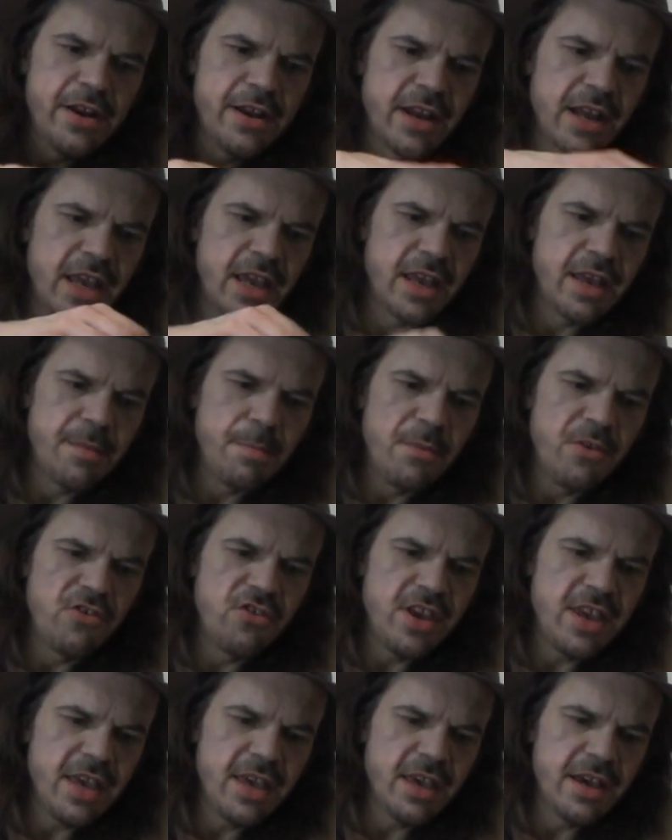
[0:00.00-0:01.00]
on the
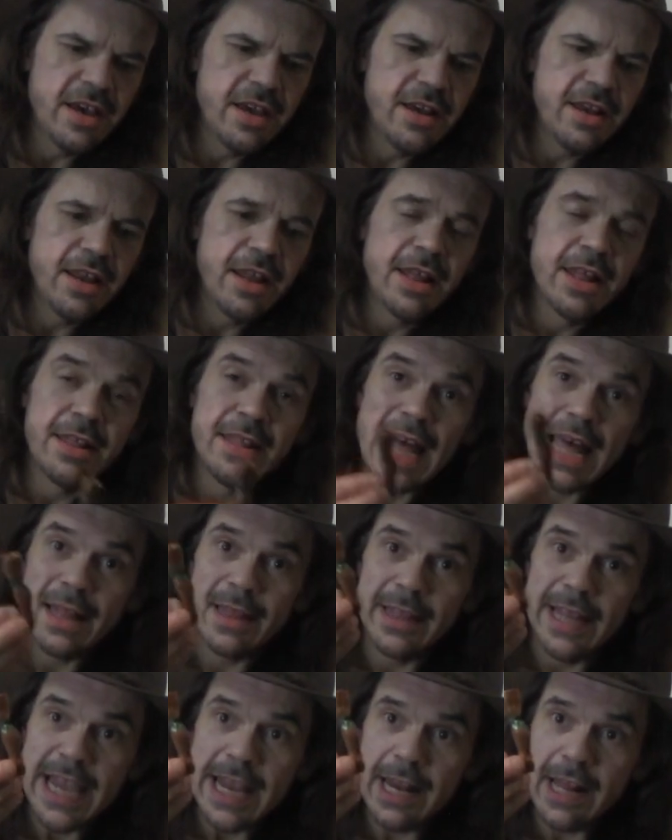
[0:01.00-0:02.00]
machine gun, that
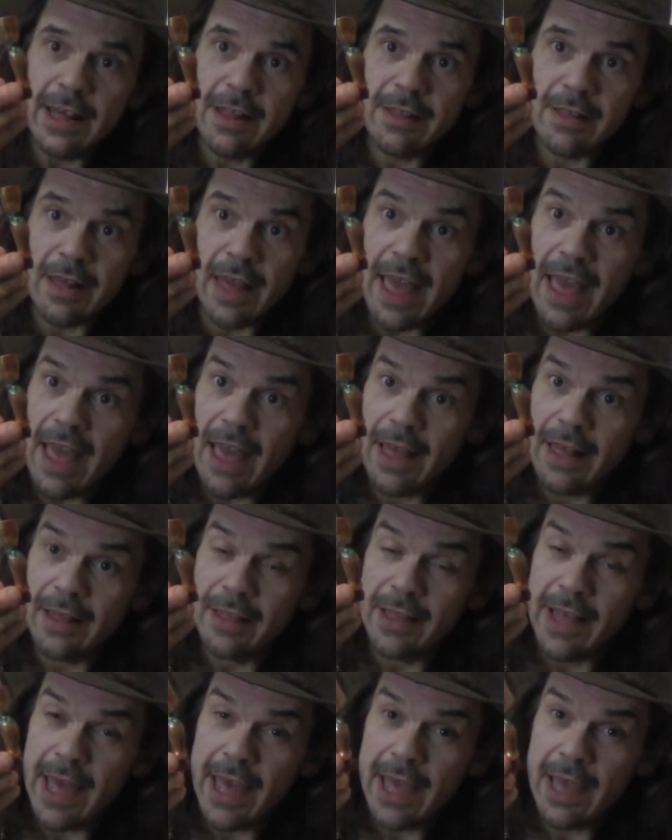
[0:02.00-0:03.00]
lady's
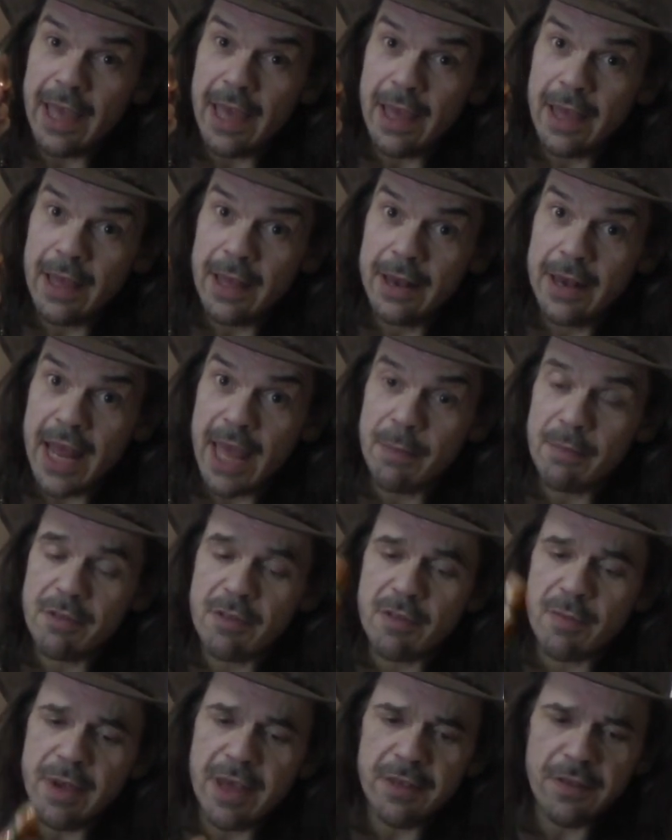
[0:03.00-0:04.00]
leg named
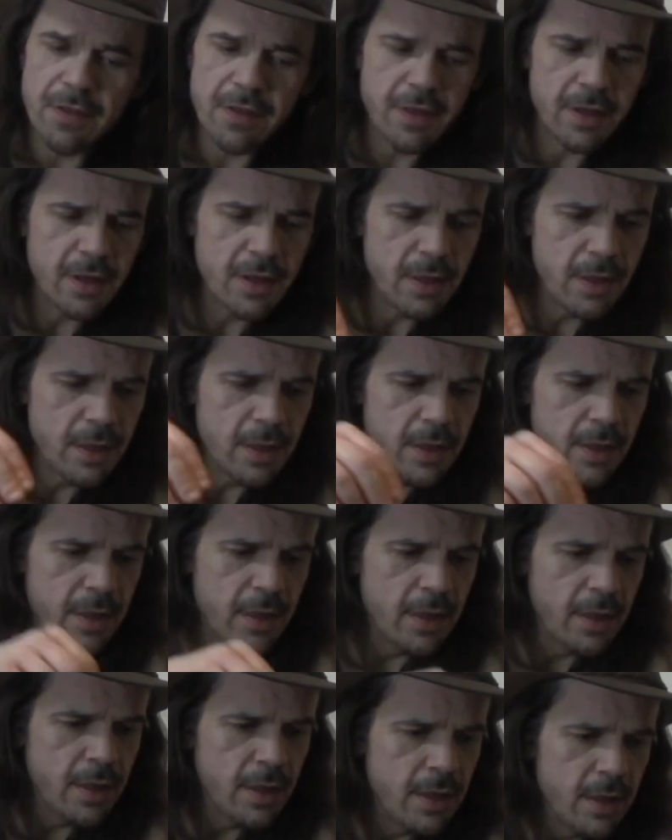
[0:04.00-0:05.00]
Smith.
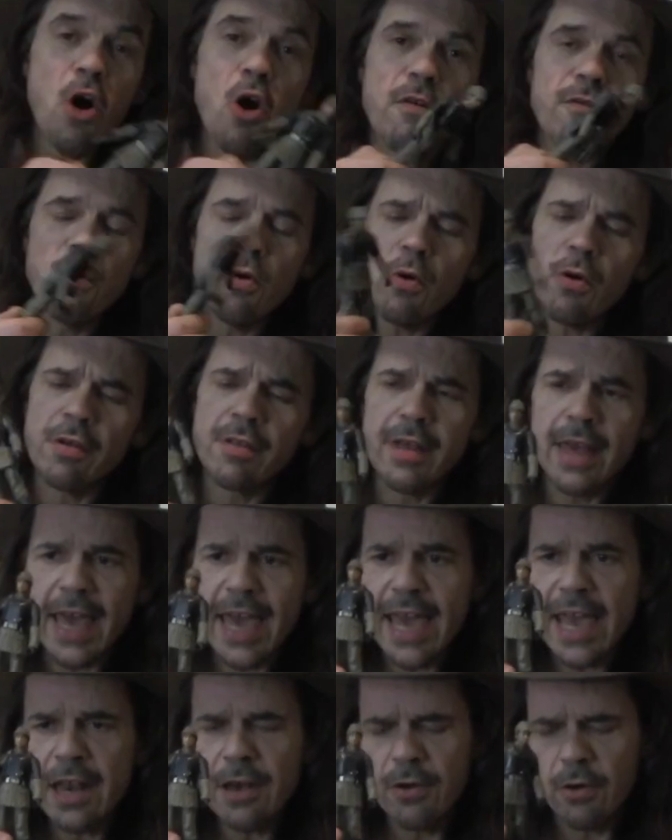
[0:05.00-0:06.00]
Oh, of course,
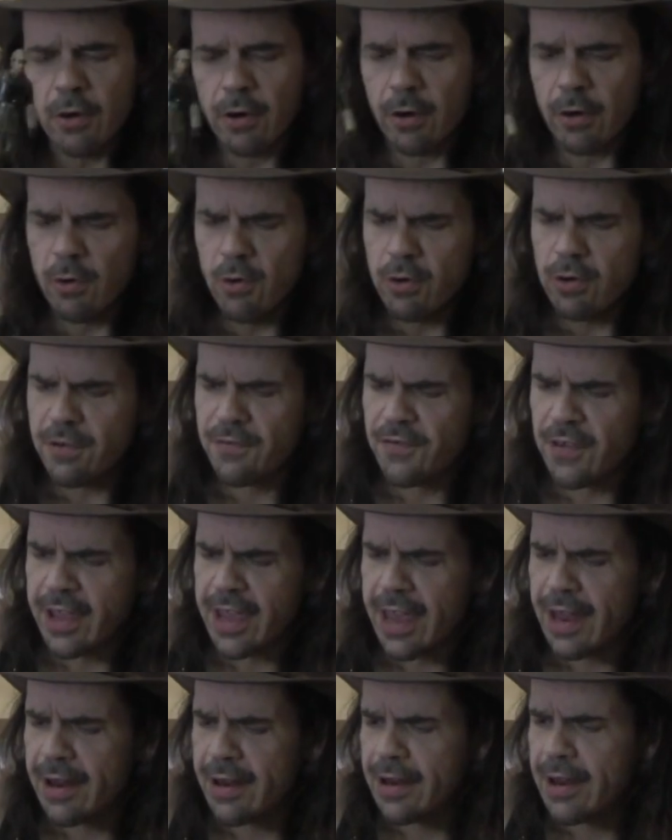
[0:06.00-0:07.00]
Andor. Who could
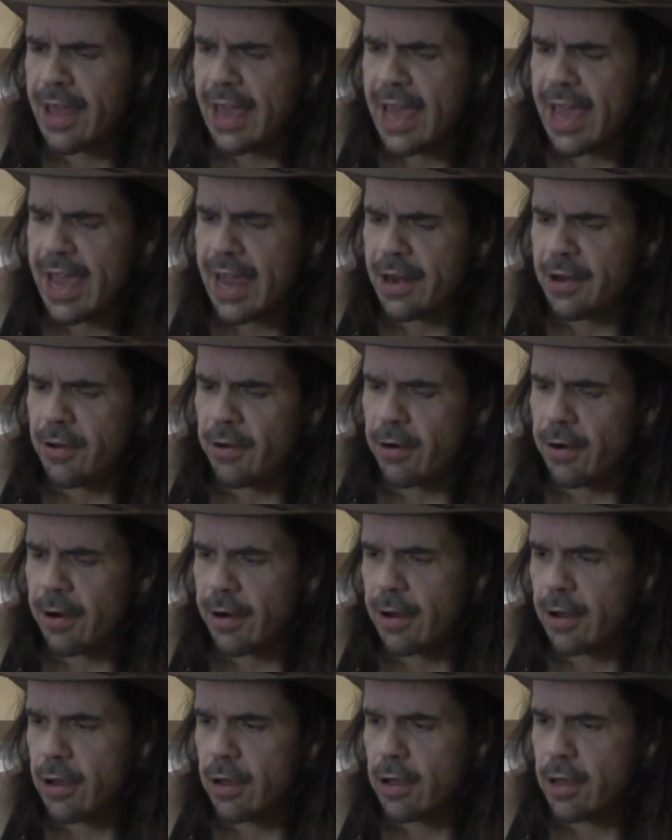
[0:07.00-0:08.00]
forget Andor?
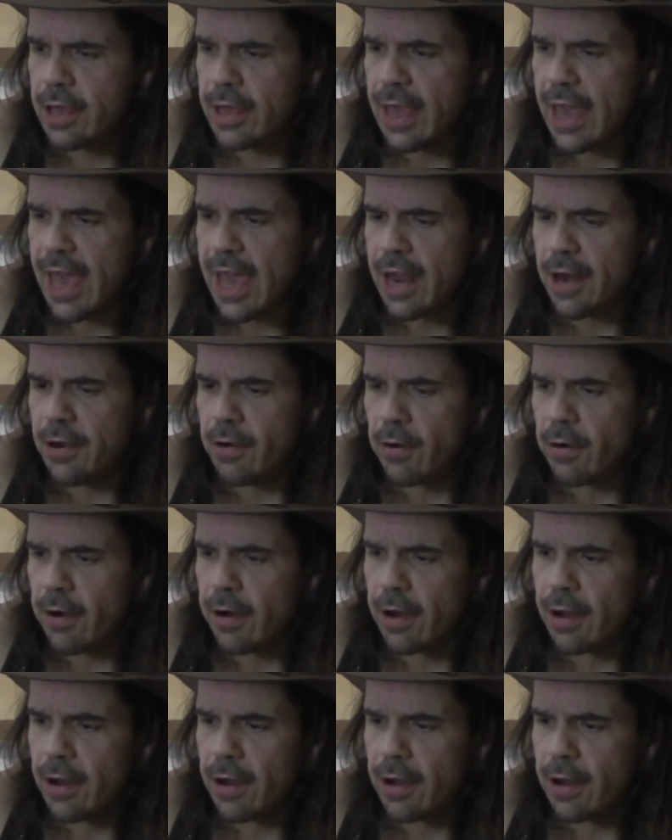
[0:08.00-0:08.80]
Andor.